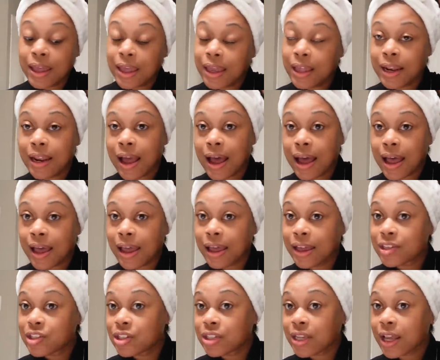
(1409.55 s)
and
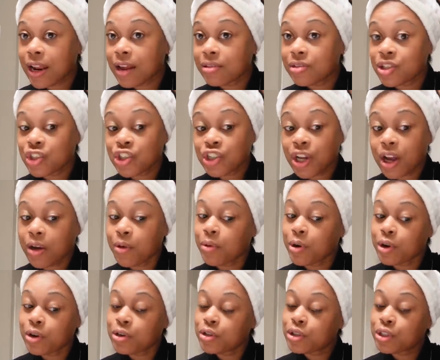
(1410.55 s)
I just got out the
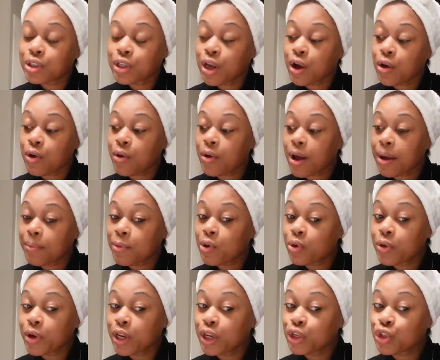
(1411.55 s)
shower. So I'm
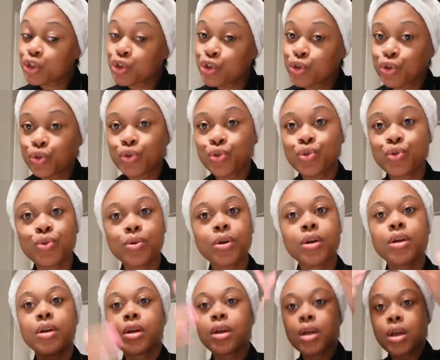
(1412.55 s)
going
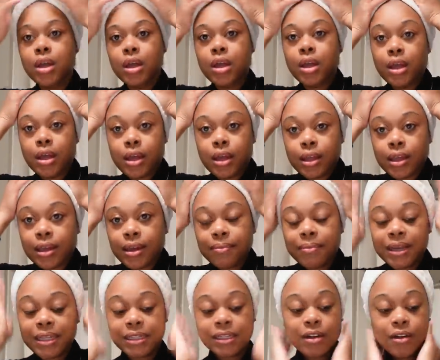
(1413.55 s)
to get
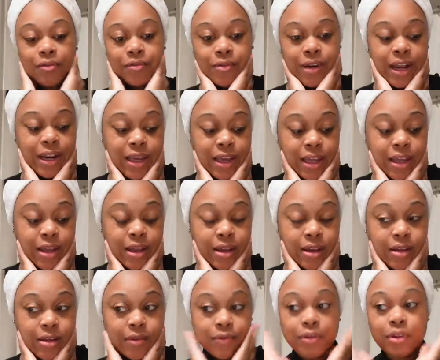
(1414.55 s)
myself ready
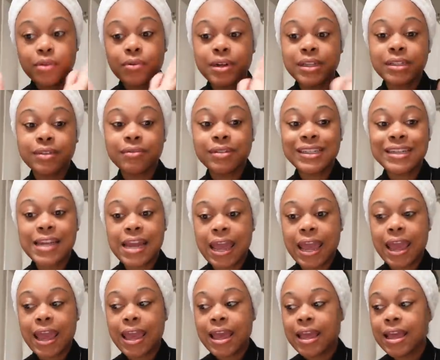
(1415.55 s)
for the rest of the
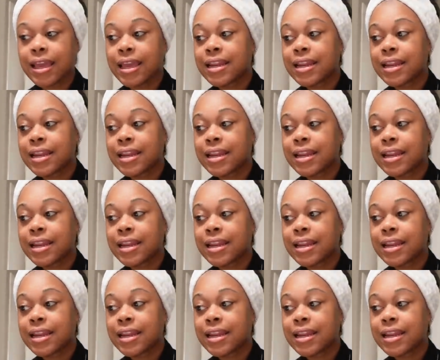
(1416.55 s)
day.